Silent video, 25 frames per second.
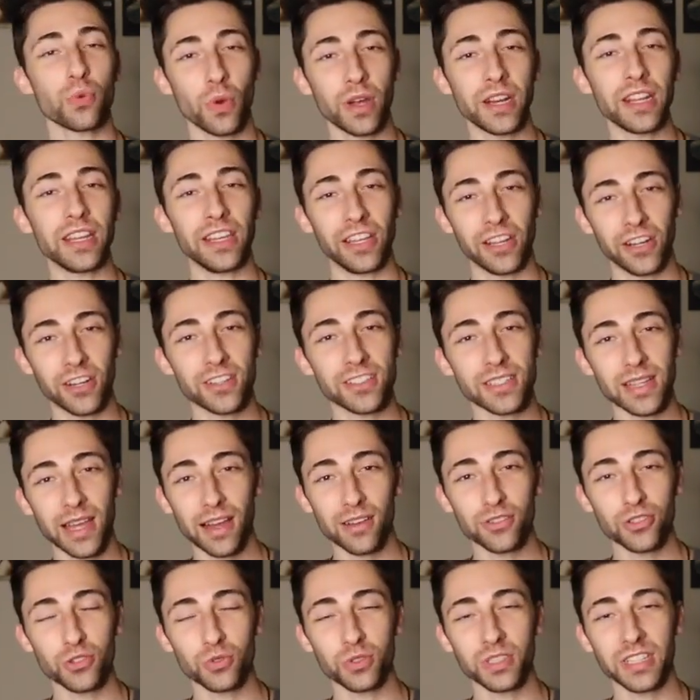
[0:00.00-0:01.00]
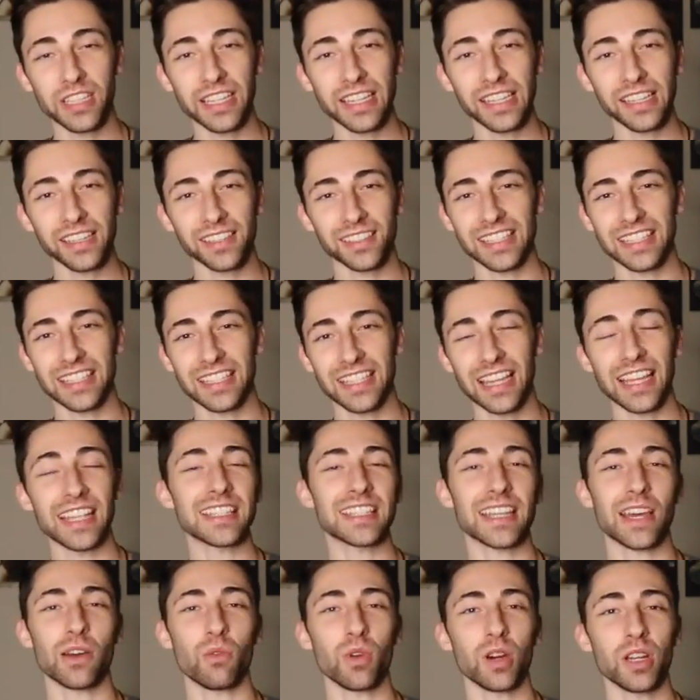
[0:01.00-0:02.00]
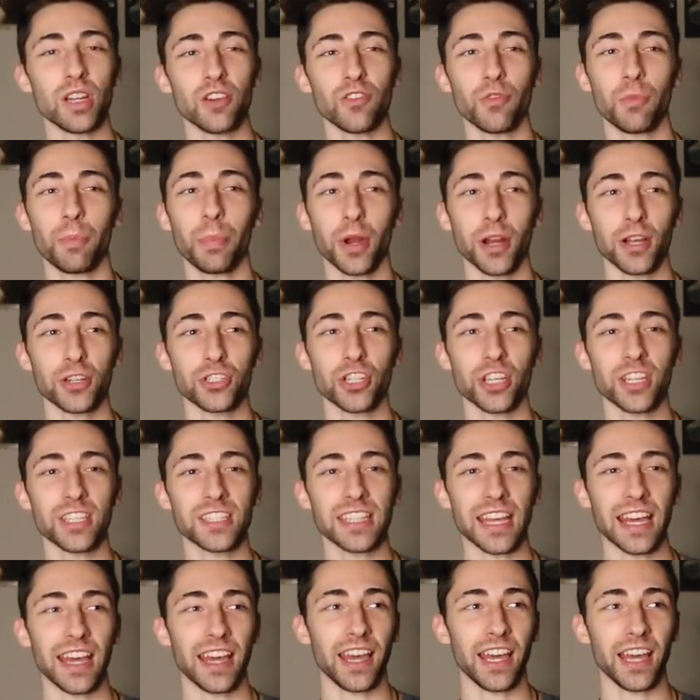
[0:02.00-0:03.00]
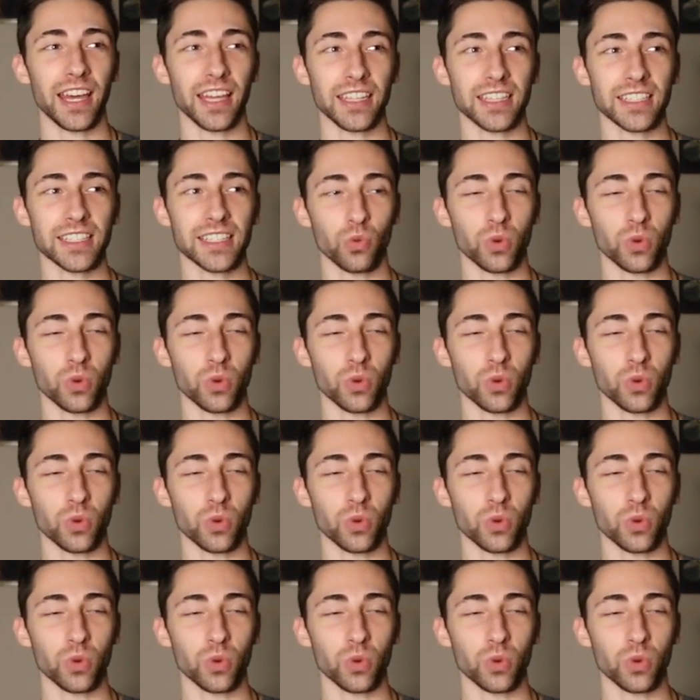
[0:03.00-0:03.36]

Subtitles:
20 years actually since I would have purchased and